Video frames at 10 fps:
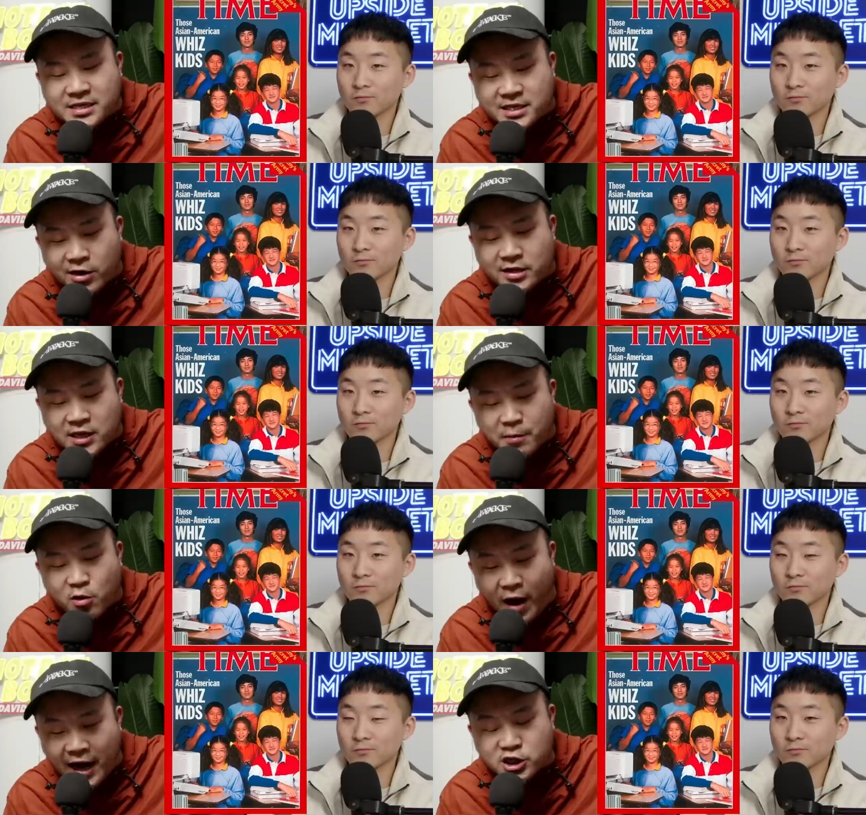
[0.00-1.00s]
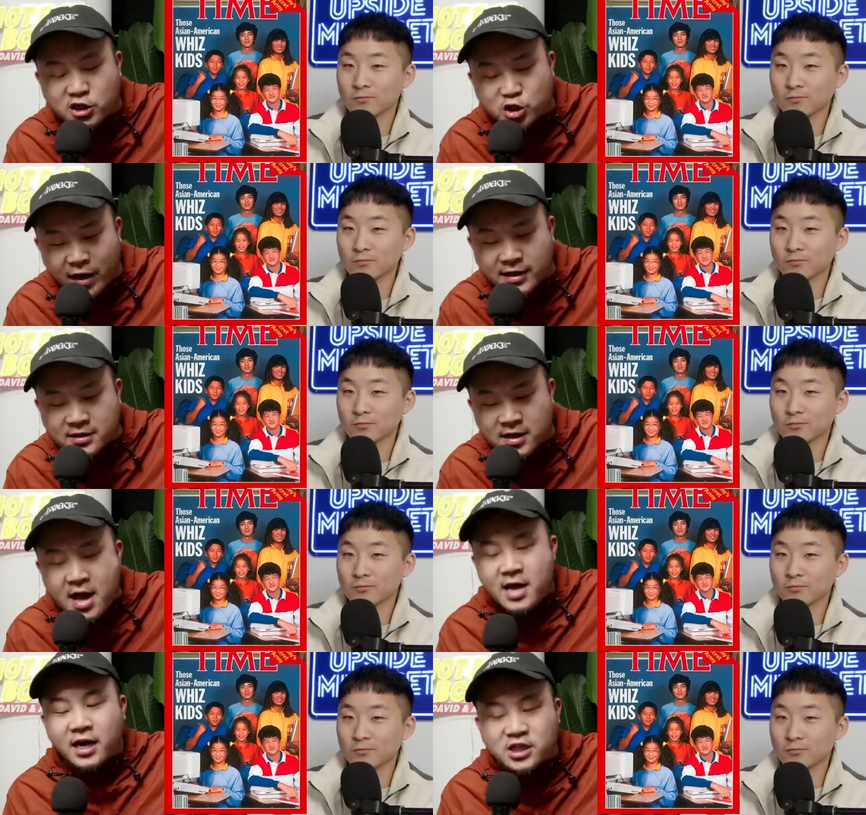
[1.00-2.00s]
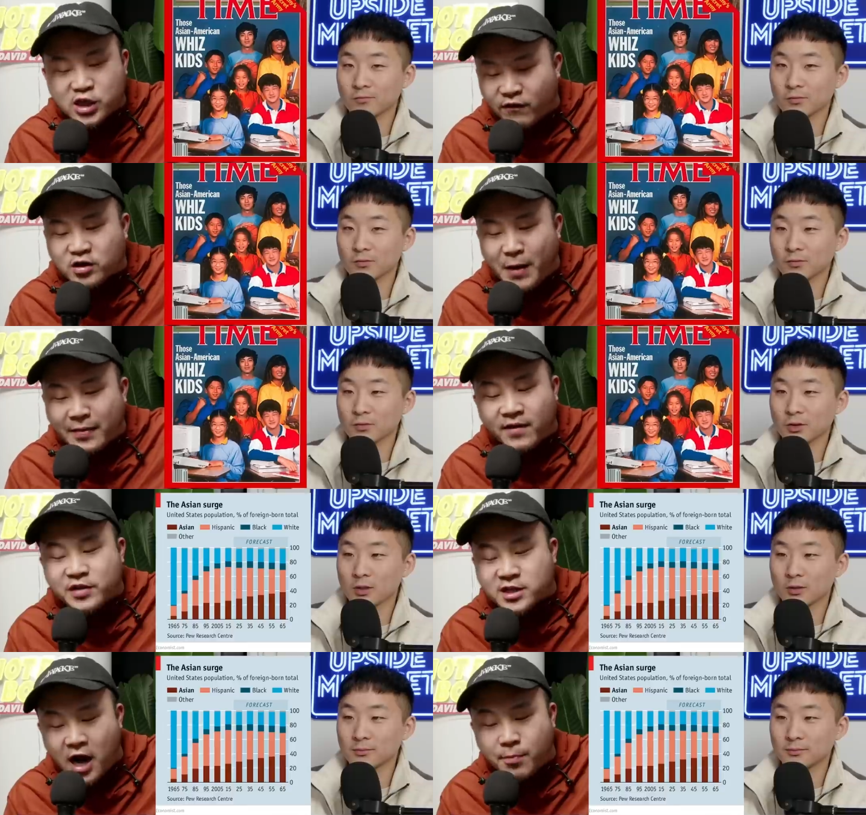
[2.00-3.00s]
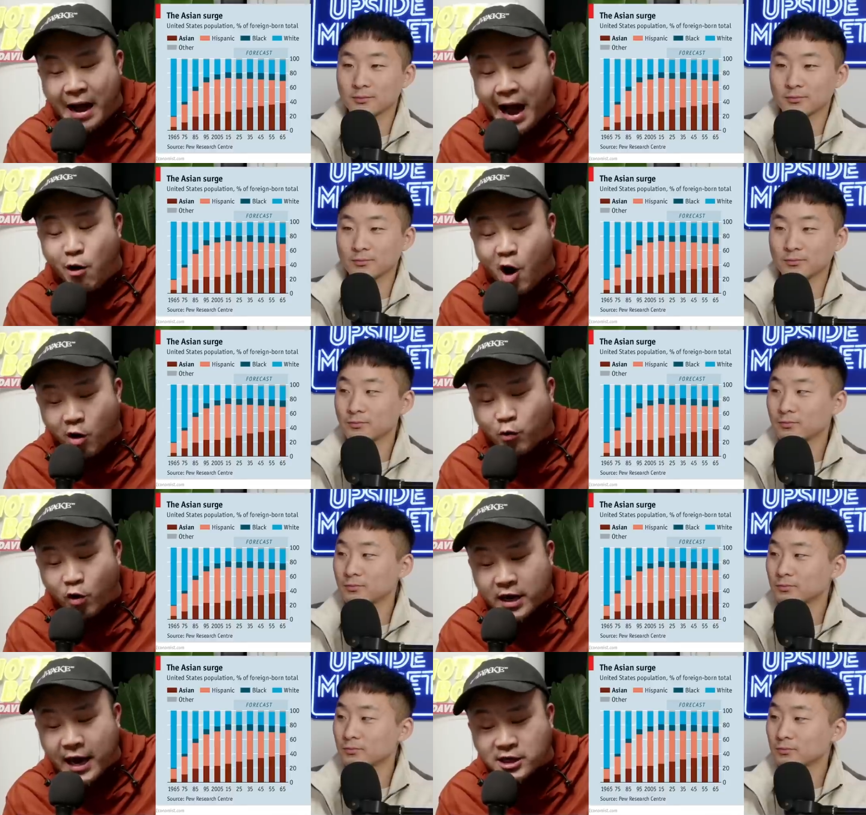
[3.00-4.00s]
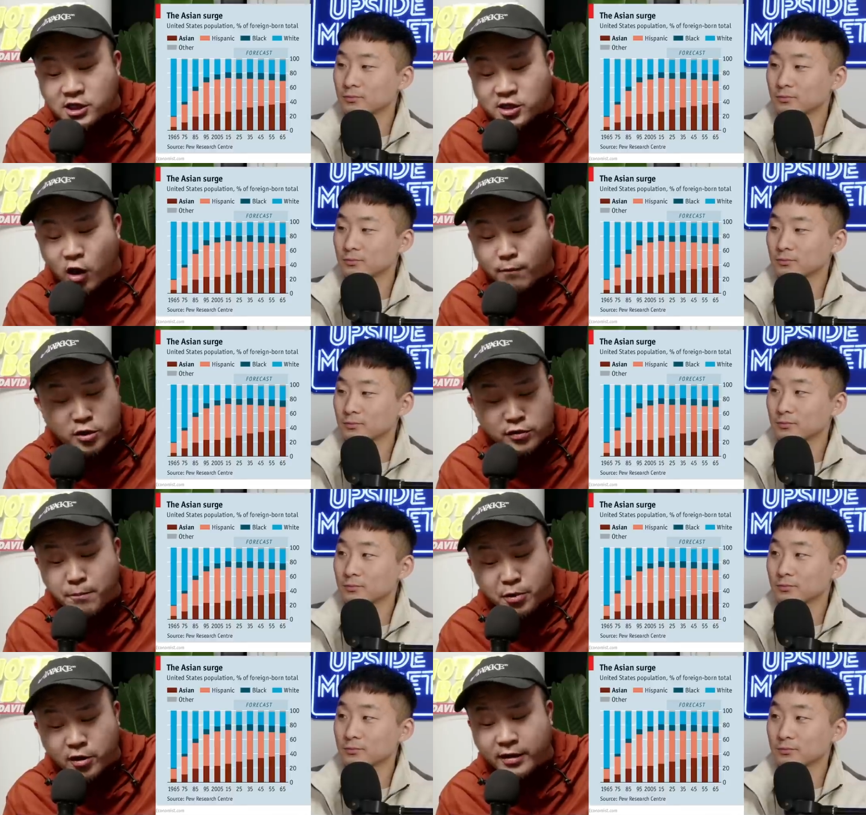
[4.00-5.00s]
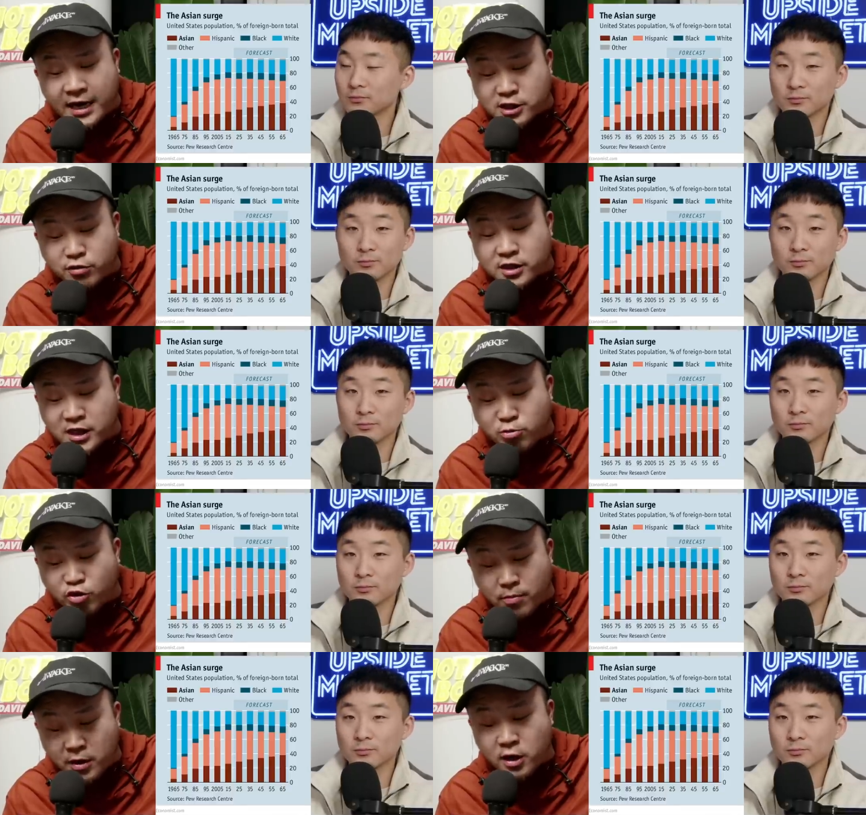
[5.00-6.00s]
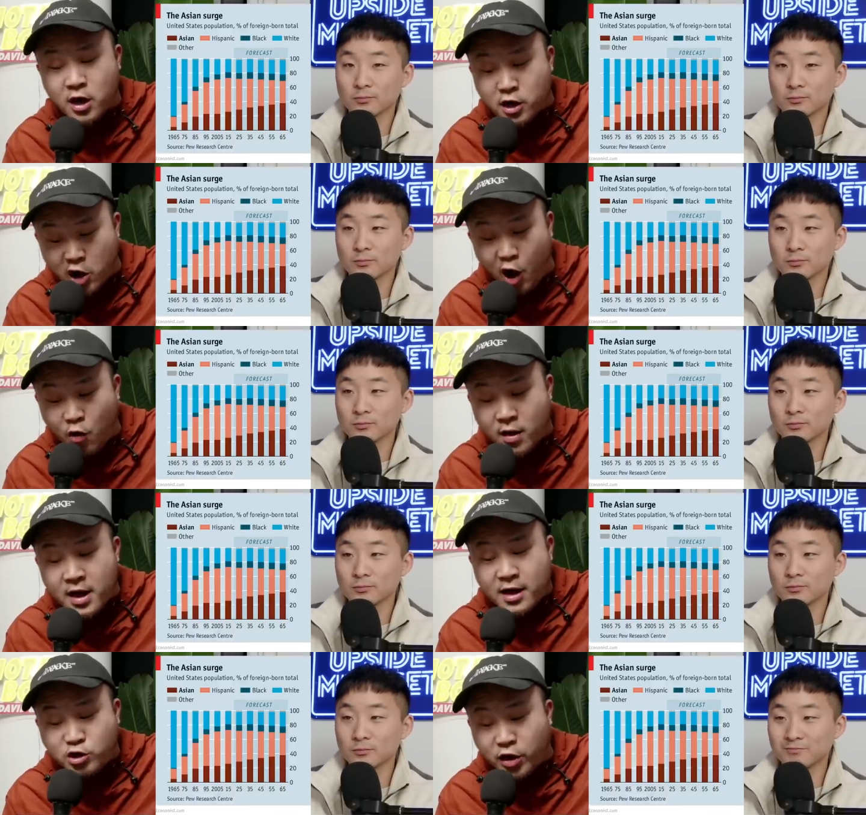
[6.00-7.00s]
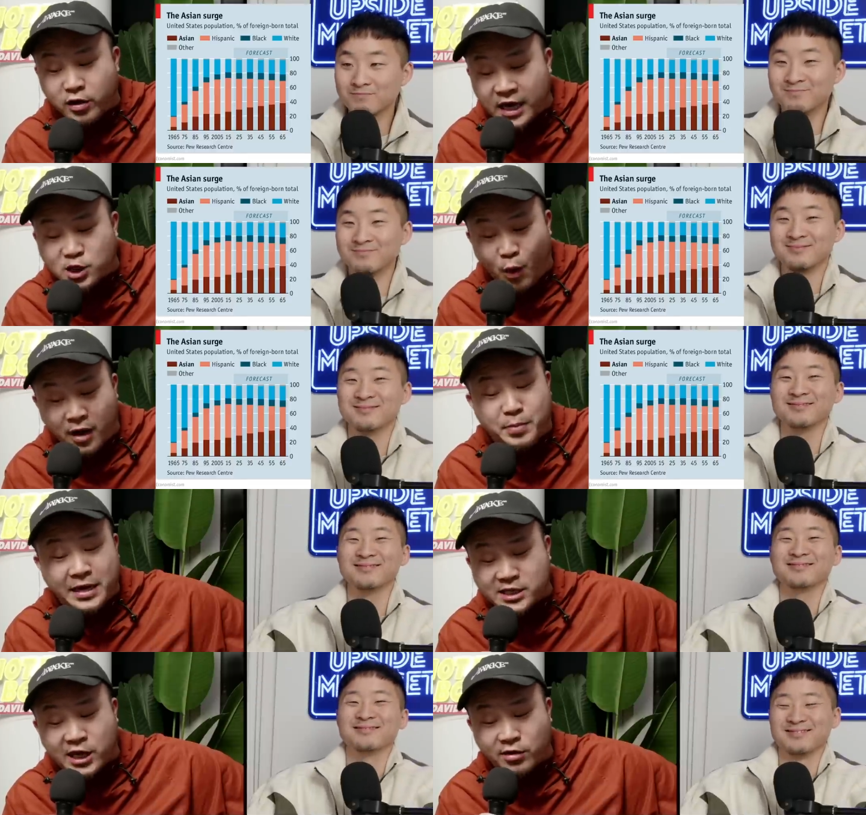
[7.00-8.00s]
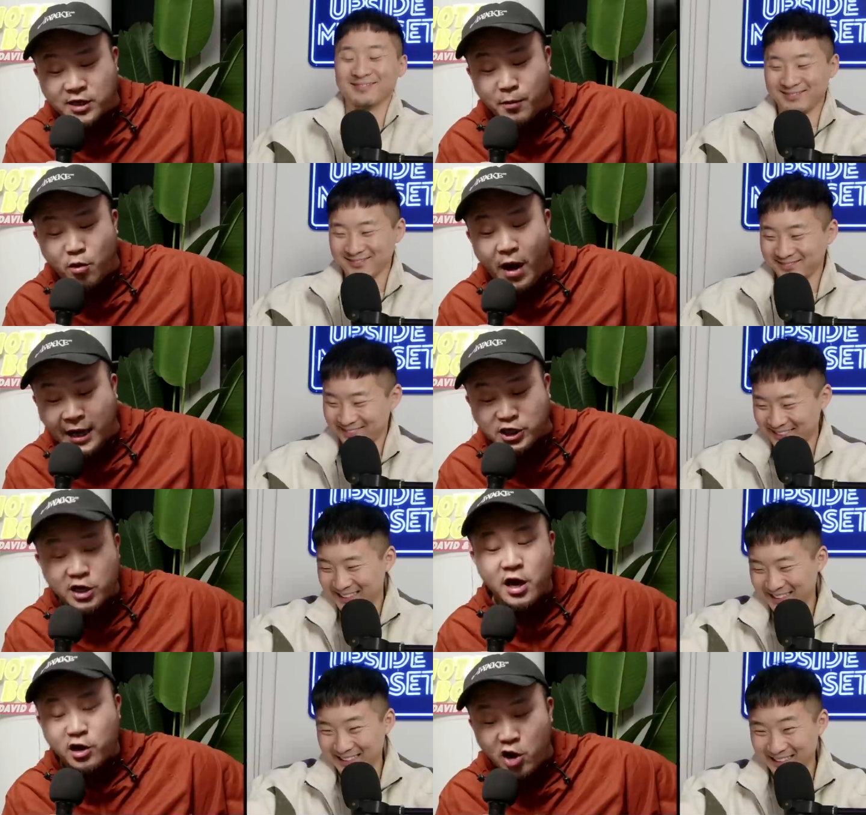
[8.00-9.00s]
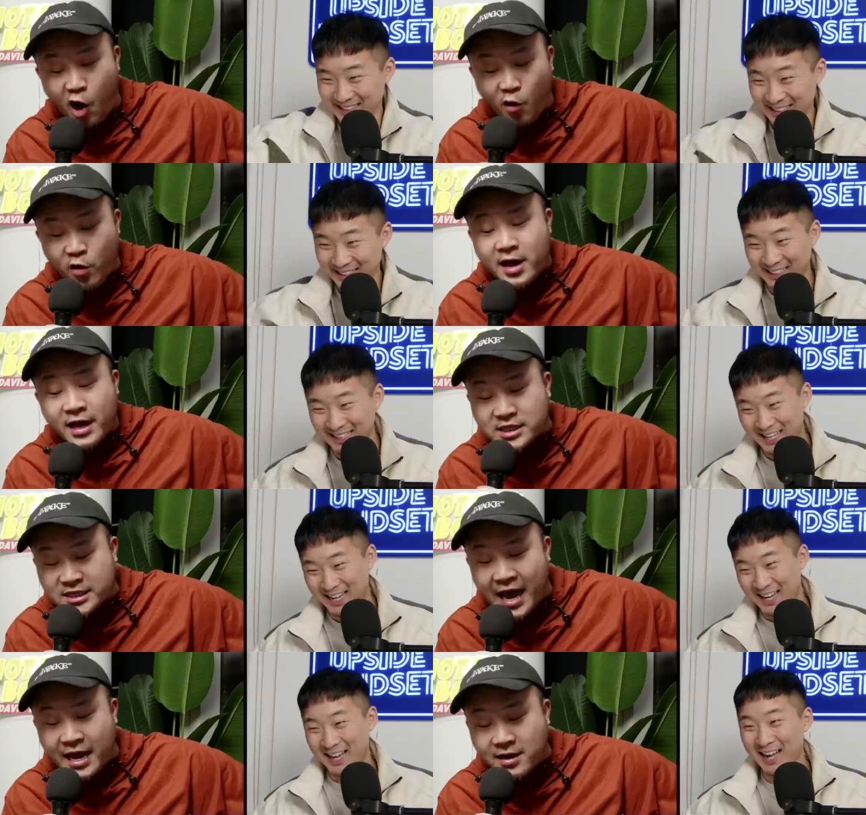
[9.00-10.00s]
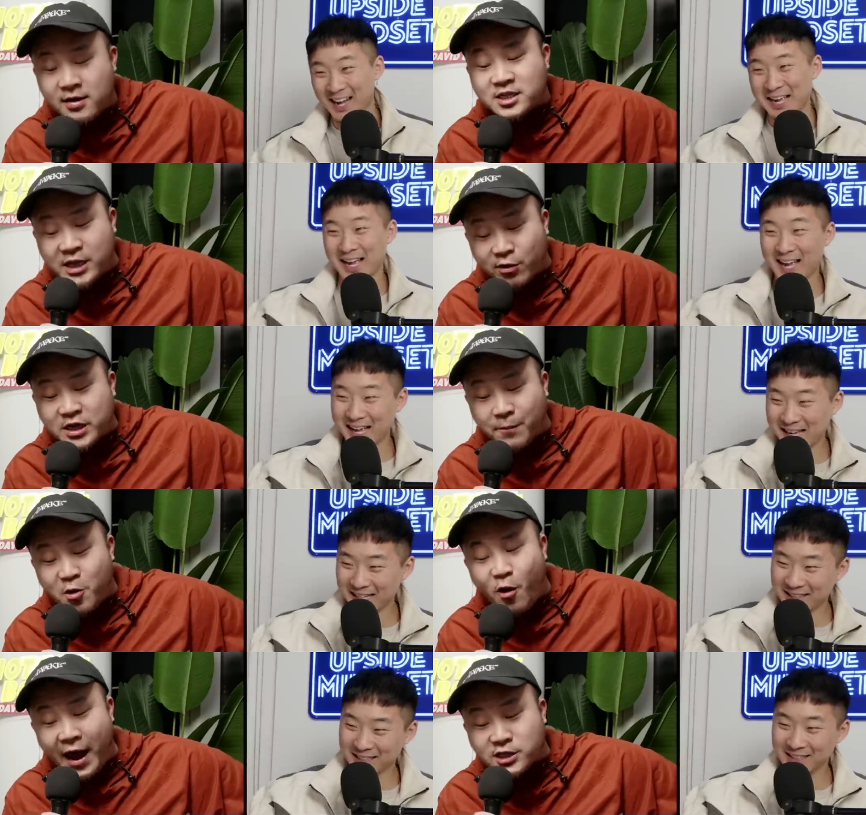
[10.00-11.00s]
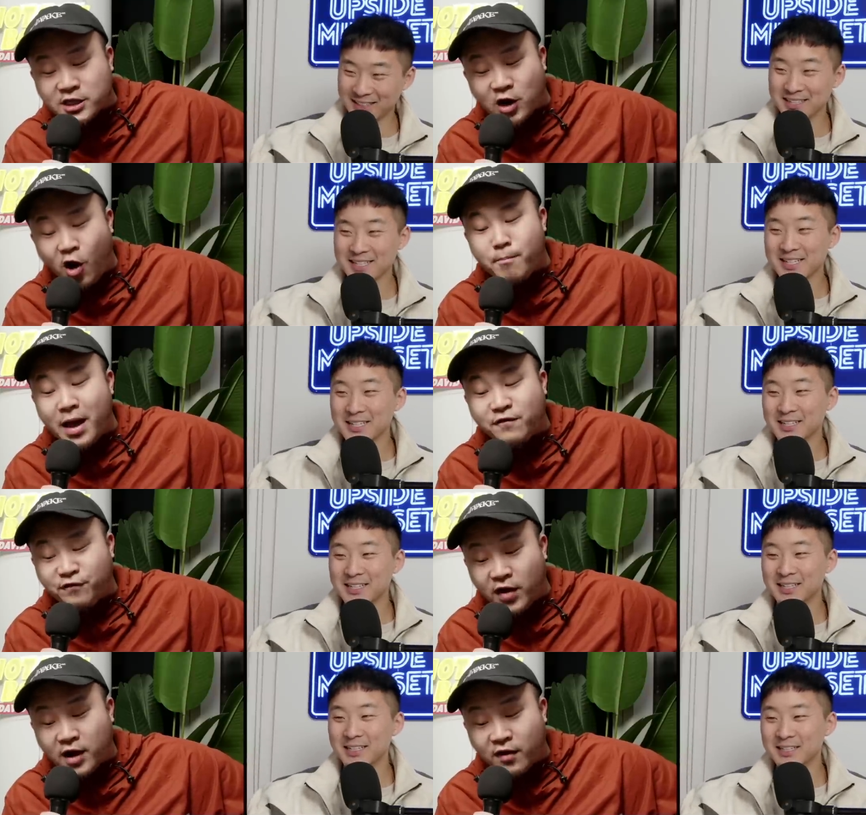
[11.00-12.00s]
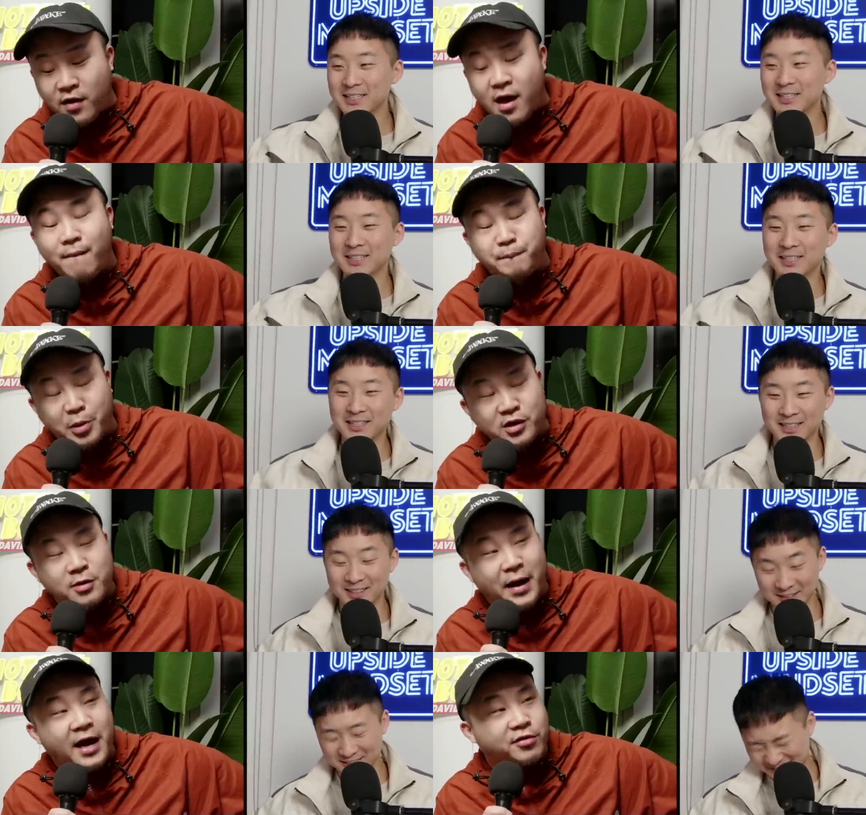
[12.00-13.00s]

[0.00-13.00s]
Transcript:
Speaker 1: stereotypical Asian traits? Conservatives might love to talk about how hardworking Asians are, but do they put their kids through the same treatment? No. Do their kids want to be a stereotypical Asian? No. Instead, stereotypical Asians are made fun of and bullied by